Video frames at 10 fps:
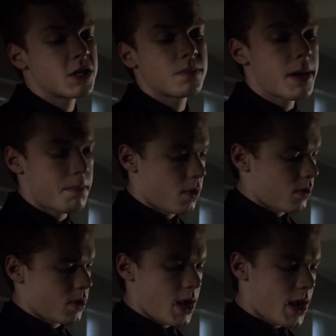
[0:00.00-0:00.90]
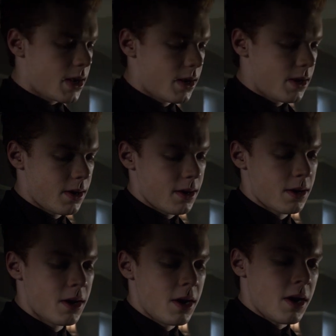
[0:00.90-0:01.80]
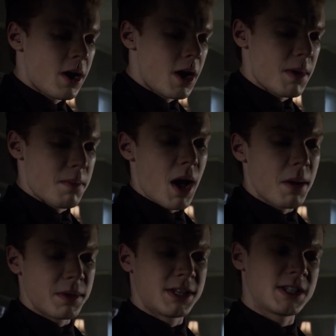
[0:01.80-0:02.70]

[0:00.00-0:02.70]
It's my birthday, and my mom